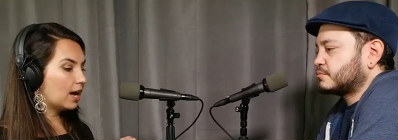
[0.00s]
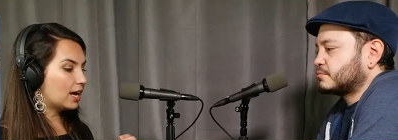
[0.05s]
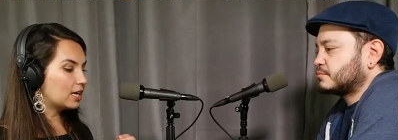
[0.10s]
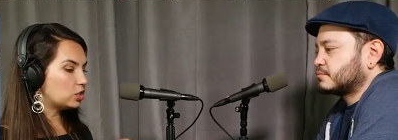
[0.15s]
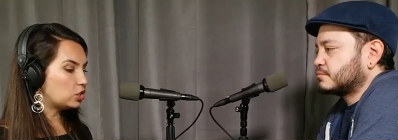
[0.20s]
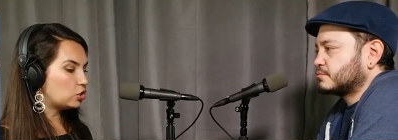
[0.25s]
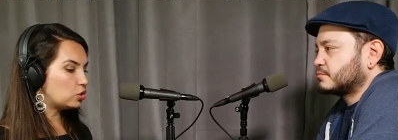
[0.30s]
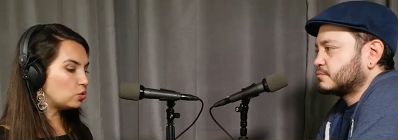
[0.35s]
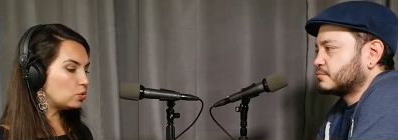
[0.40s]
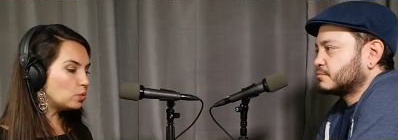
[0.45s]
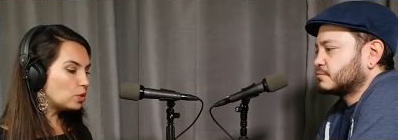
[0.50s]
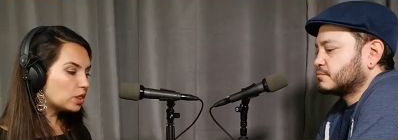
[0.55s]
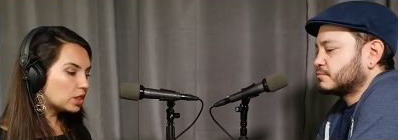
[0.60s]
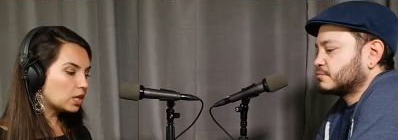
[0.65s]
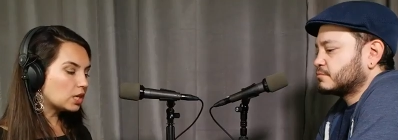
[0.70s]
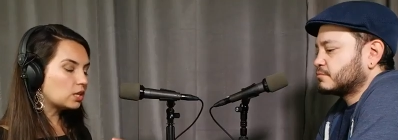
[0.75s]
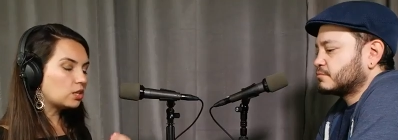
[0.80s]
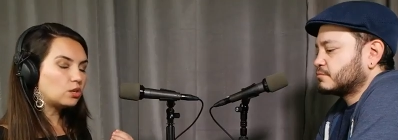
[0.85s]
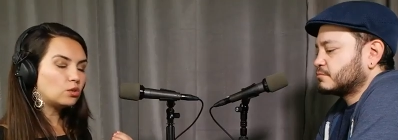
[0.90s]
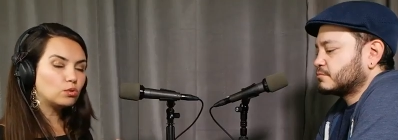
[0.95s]
Speaker 1: I do
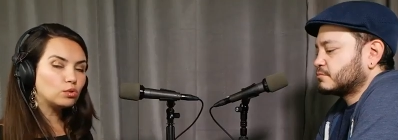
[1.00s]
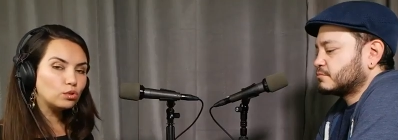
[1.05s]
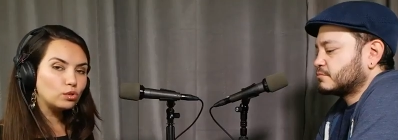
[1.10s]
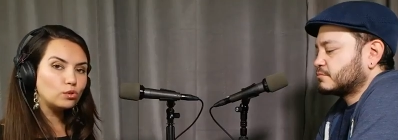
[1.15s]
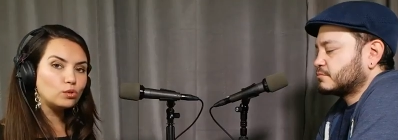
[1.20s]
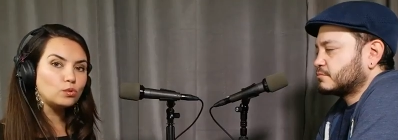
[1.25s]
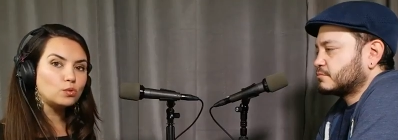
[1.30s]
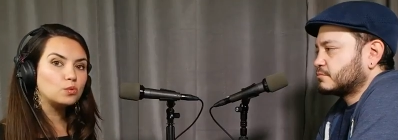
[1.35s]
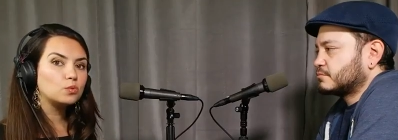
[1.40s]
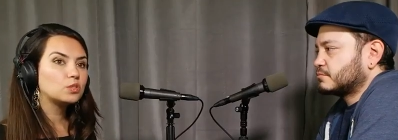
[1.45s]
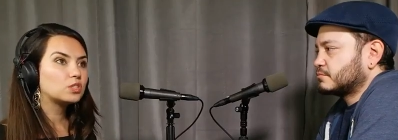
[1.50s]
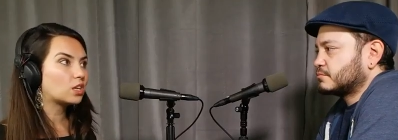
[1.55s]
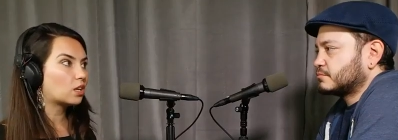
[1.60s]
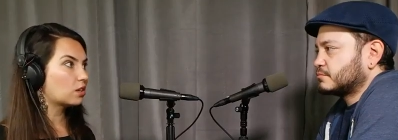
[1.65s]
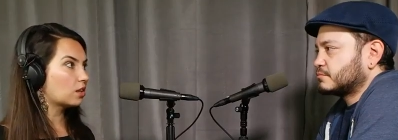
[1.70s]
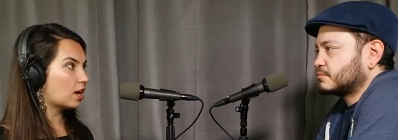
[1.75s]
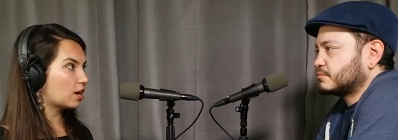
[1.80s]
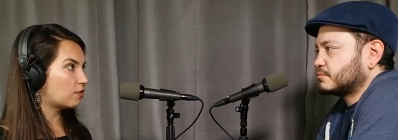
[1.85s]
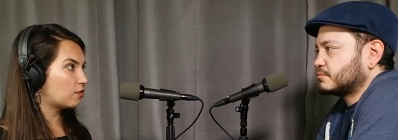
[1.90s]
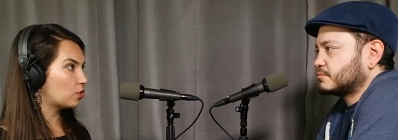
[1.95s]
think you lose a
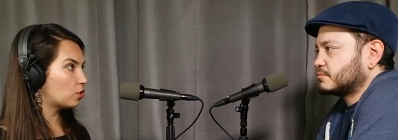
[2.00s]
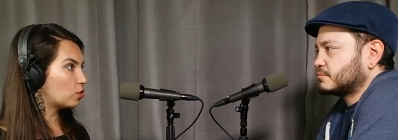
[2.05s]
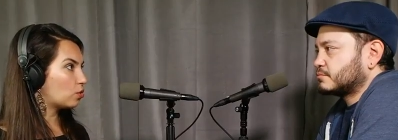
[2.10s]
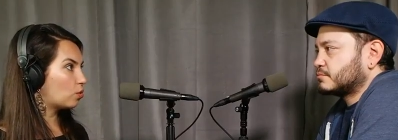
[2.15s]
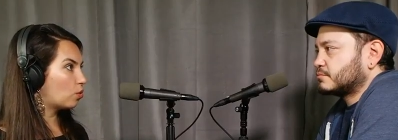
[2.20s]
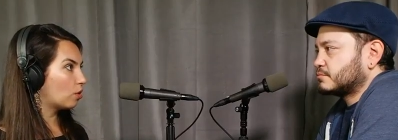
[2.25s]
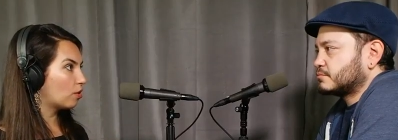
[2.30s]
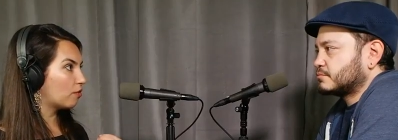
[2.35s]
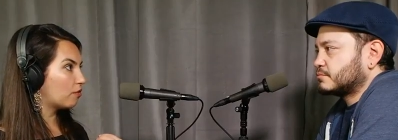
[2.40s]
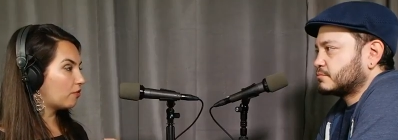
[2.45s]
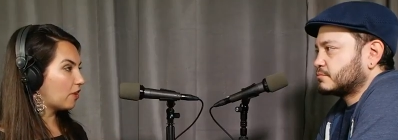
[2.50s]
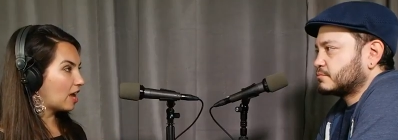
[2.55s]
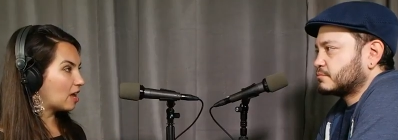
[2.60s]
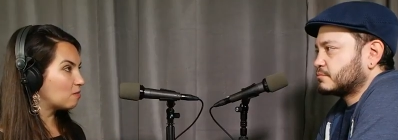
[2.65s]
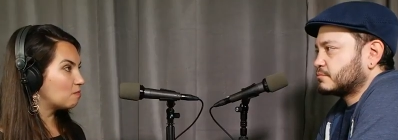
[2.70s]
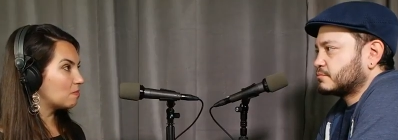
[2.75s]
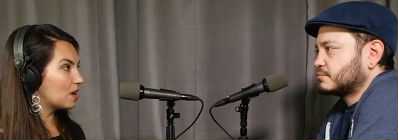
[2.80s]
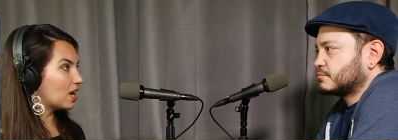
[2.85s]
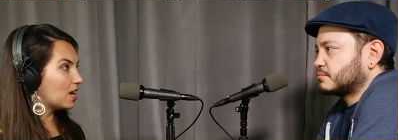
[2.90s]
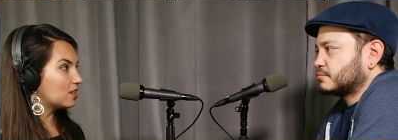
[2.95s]
lot of your core fan
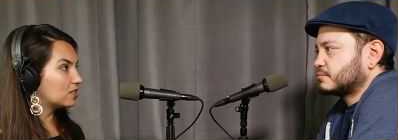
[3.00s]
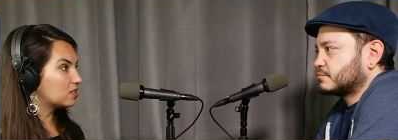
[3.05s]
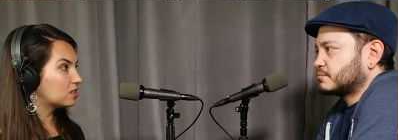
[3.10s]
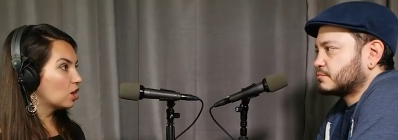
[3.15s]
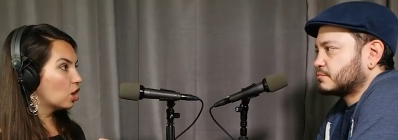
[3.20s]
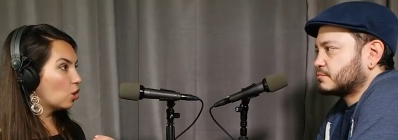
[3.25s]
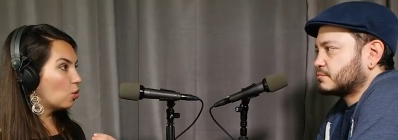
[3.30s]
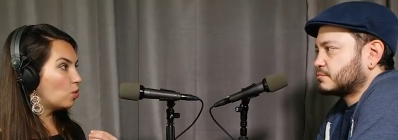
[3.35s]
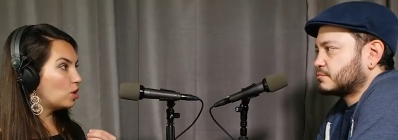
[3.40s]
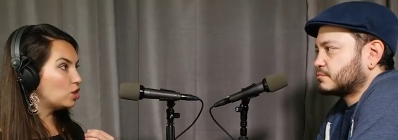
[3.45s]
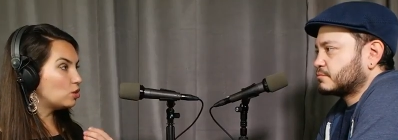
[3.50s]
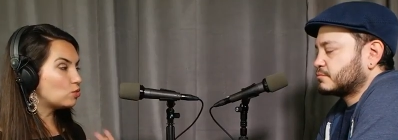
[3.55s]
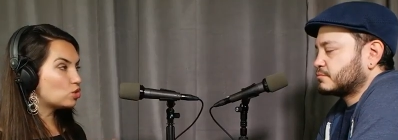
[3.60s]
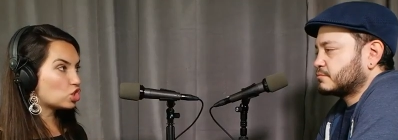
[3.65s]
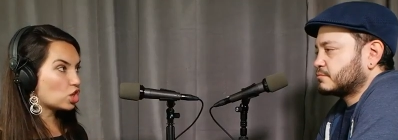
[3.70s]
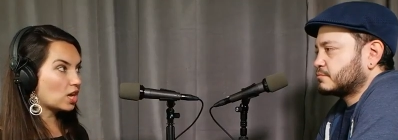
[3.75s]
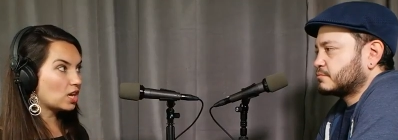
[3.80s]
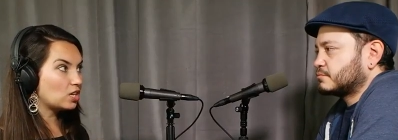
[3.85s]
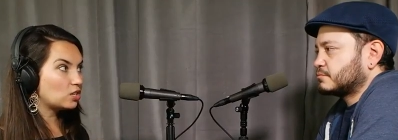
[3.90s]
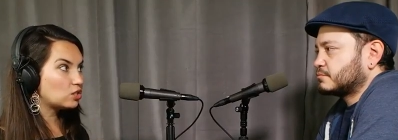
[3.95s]
base when you
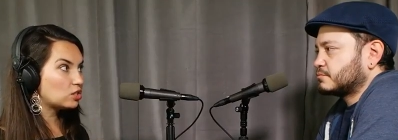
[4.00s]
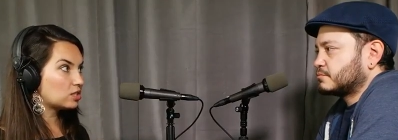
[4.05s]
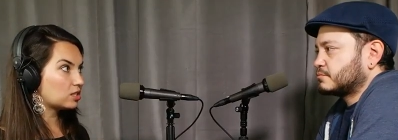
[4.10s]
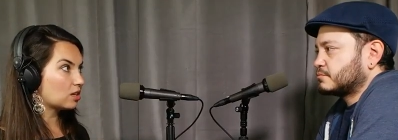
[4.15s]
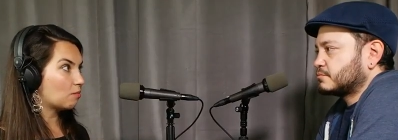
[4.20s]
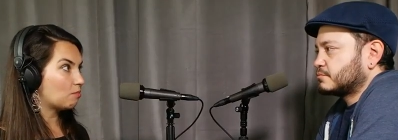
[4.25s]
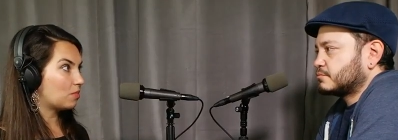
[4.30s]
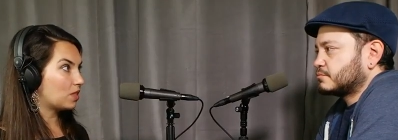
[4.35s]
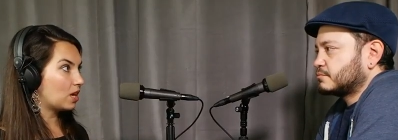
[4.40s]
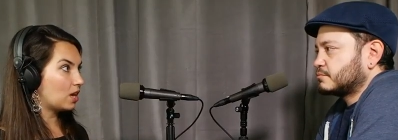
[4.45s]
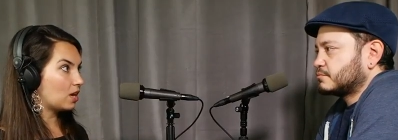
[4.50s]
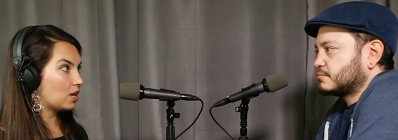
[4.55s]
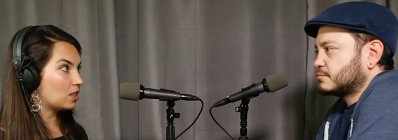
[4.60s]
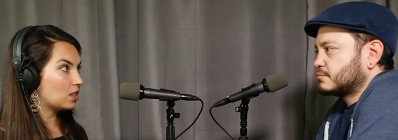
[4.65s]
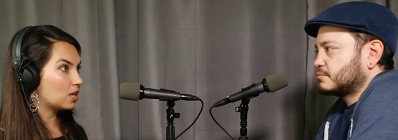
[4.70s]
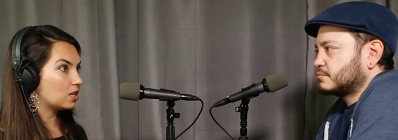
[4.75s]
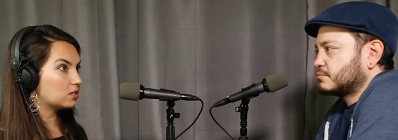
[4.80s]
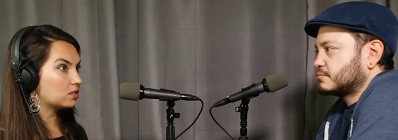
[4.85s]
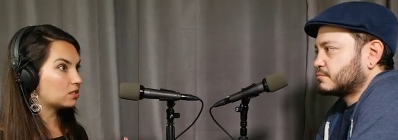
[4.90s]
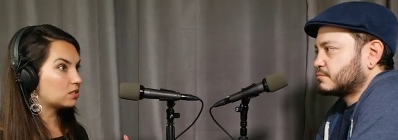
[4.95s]
change something
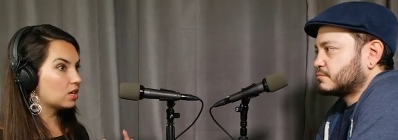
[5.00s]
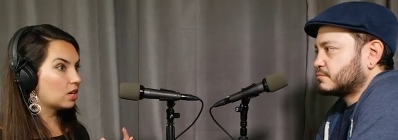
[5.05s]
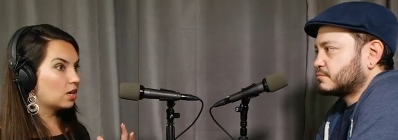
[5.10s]
that's